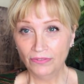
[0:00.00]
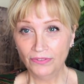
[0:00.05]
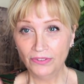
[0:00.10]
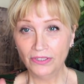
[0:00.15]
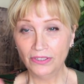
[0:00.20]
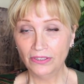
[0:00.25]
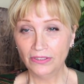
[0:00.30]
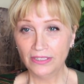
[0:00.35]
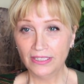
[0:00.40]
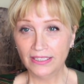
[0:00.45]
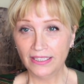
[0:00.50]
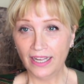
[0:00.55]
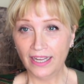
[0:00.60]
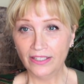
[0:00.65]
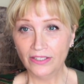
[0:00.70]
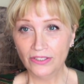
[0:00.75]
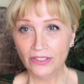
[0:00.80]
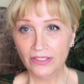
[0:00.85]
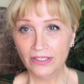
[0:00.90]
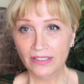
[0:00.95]
for
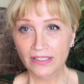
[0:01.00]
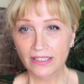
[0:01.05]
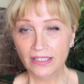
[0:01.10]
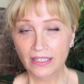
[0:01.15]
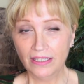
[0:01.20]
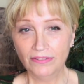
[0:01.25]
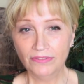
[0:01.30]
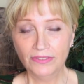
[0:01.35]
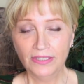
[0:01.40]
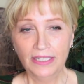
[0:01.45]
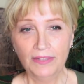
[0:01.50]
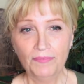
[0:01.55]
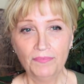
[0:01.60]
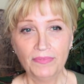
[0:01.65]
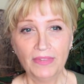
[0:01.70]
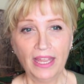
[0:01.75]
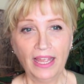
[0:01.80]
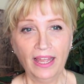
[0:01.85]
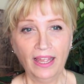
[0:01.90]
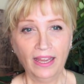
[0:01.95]
designers and stuff,
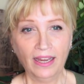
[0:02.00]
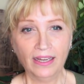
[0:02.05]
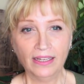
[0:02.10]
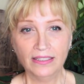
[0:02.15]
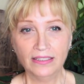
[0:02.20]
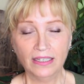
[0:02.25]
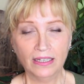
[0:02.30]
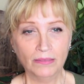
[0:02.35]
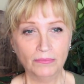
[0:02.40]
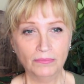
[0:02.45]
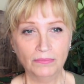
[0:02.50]
and